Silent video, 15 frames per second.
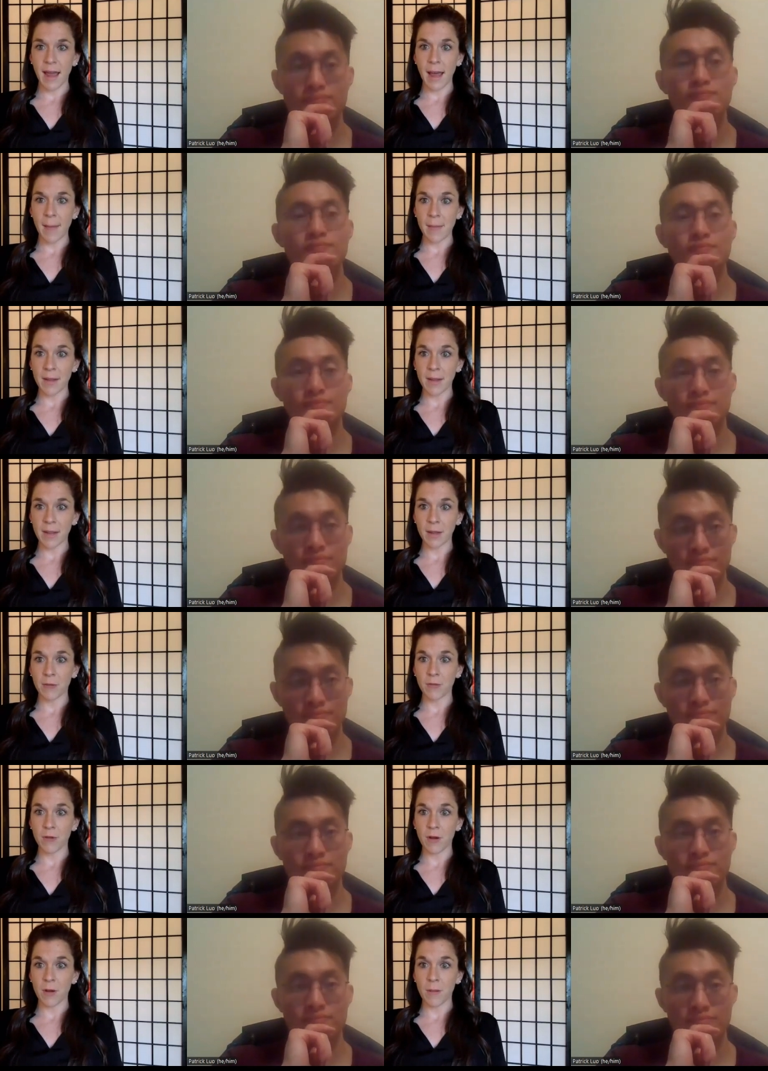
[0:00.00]
Speaker 1: that happening
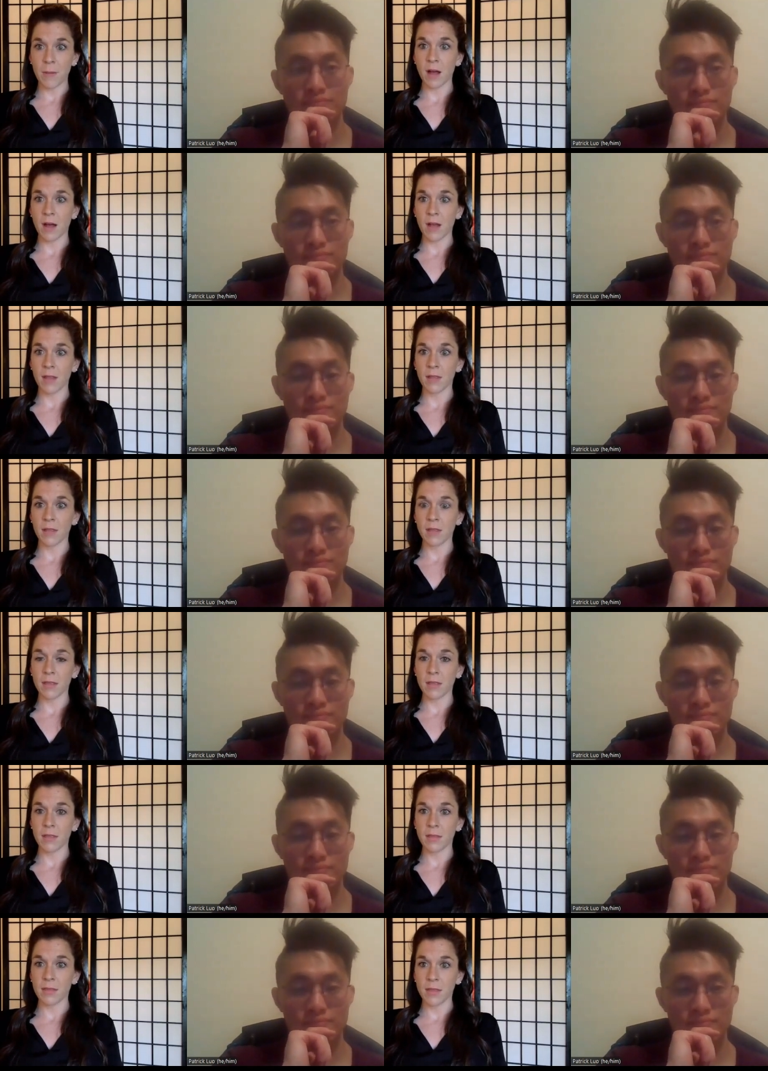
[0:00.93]
from um,
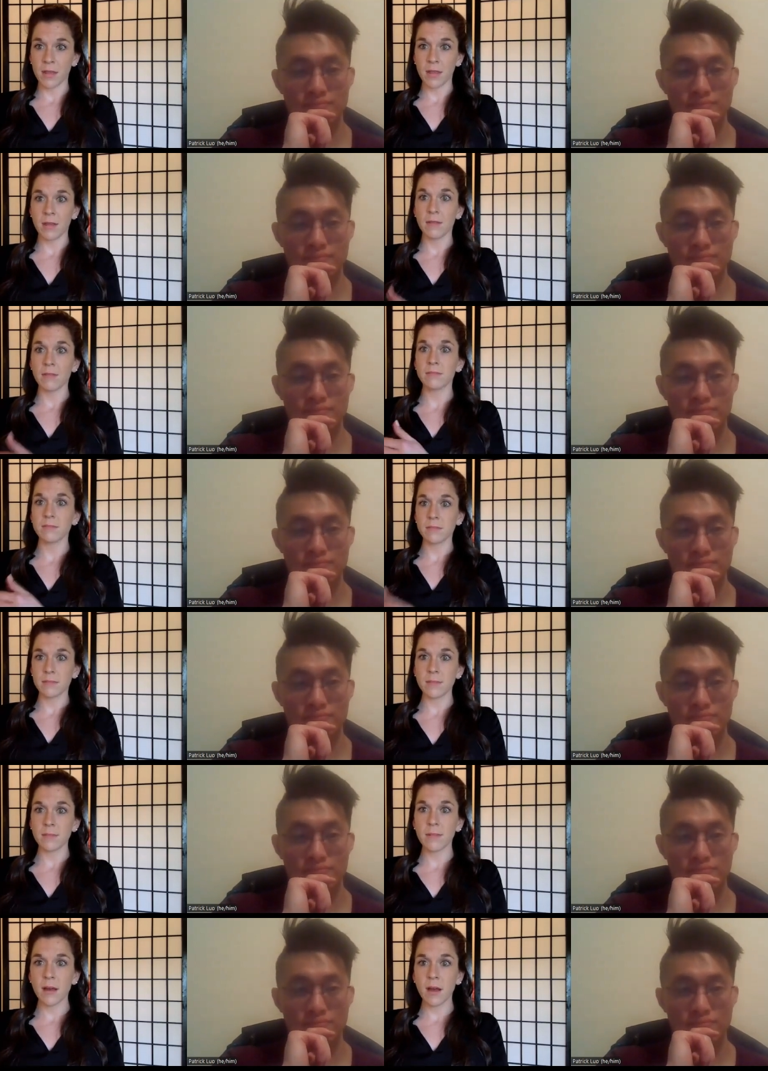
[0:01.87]
the
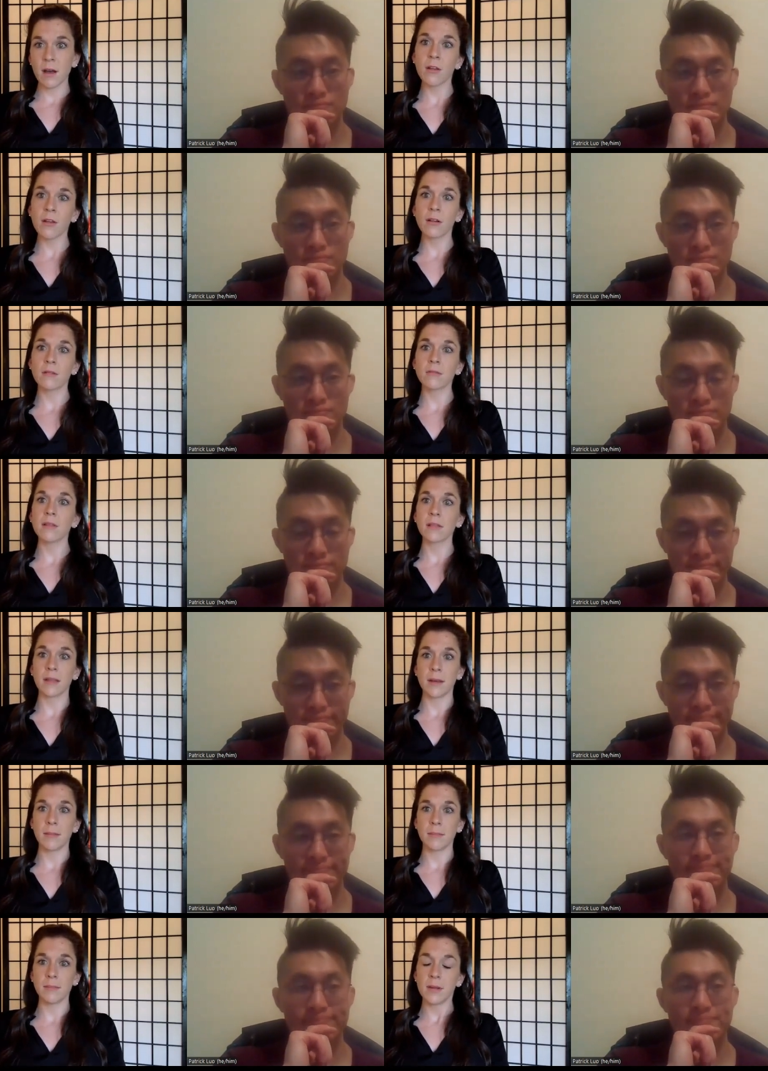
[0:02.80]
other
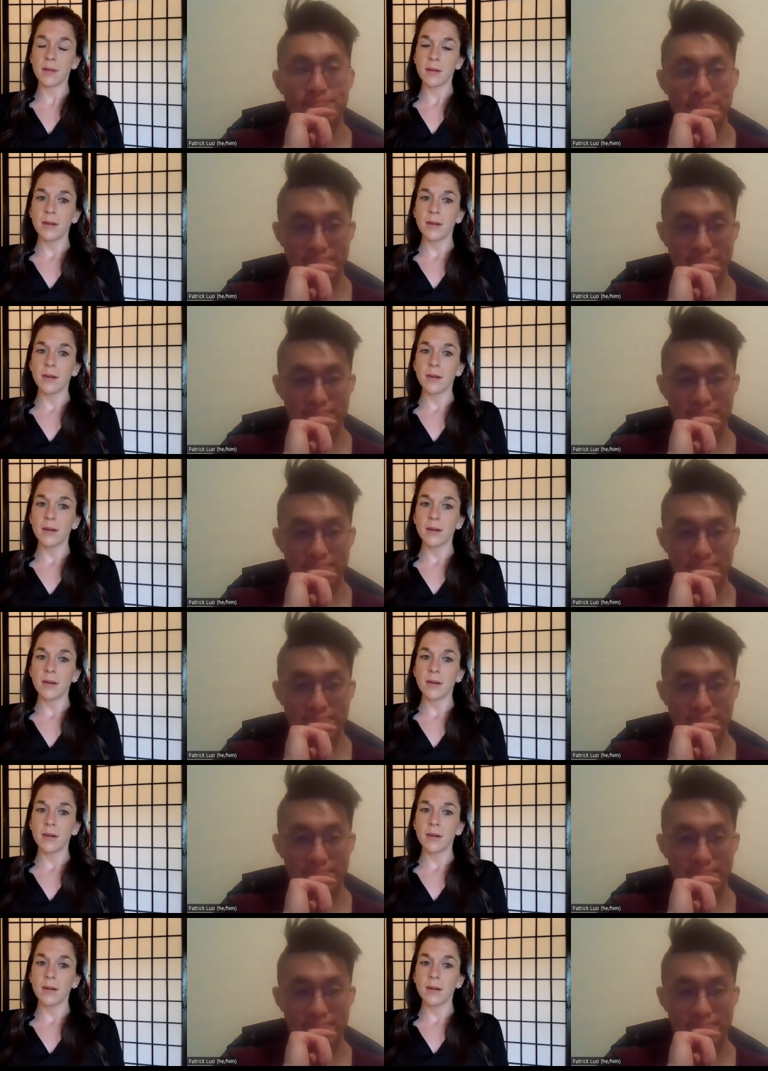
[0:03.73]
limb.